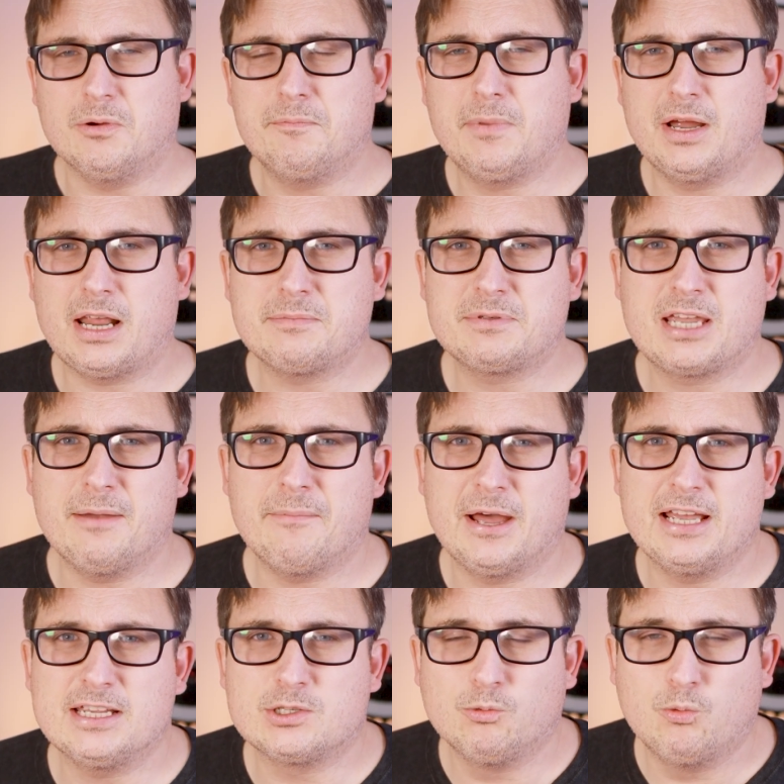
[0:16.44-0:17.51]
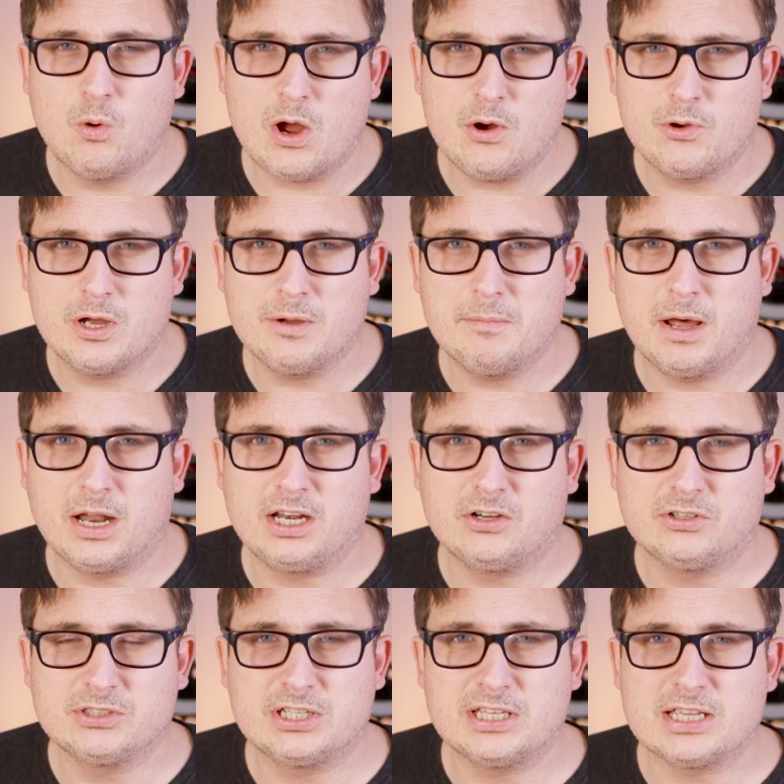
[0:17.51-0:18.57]
my name's Kip Hayes. Welcome
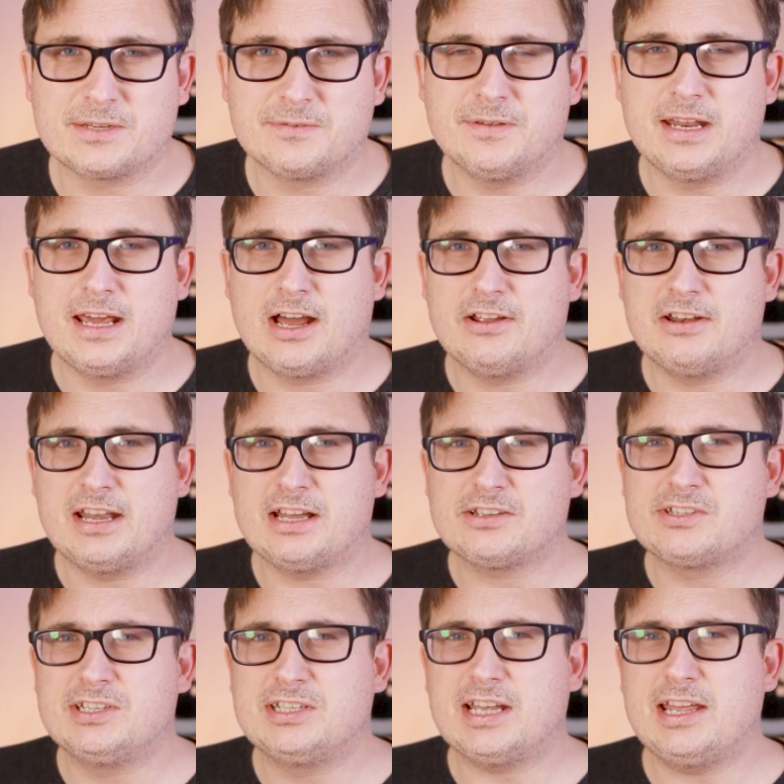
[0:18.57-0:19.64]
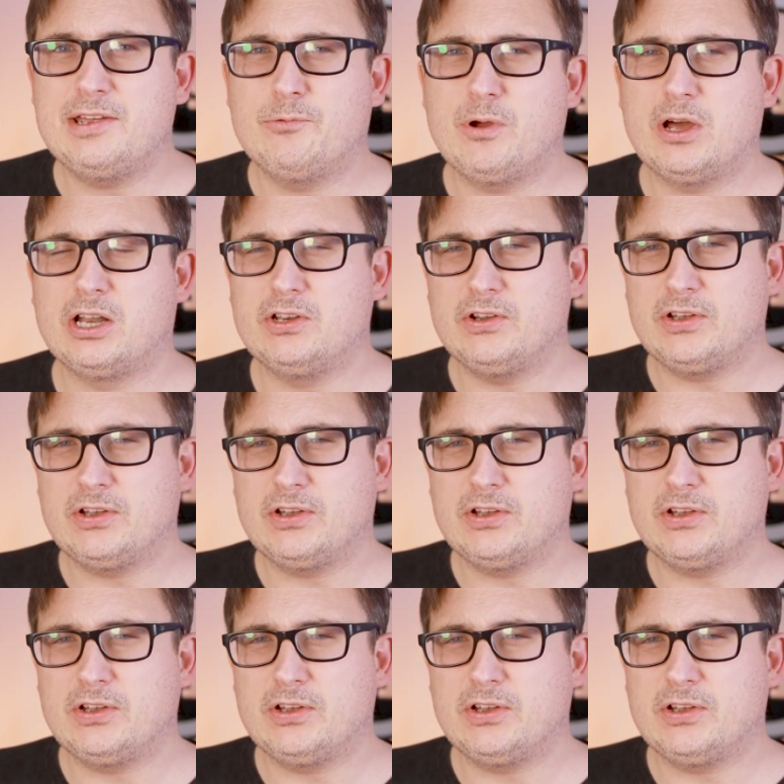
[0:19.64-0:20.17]
along to this video. Now today we are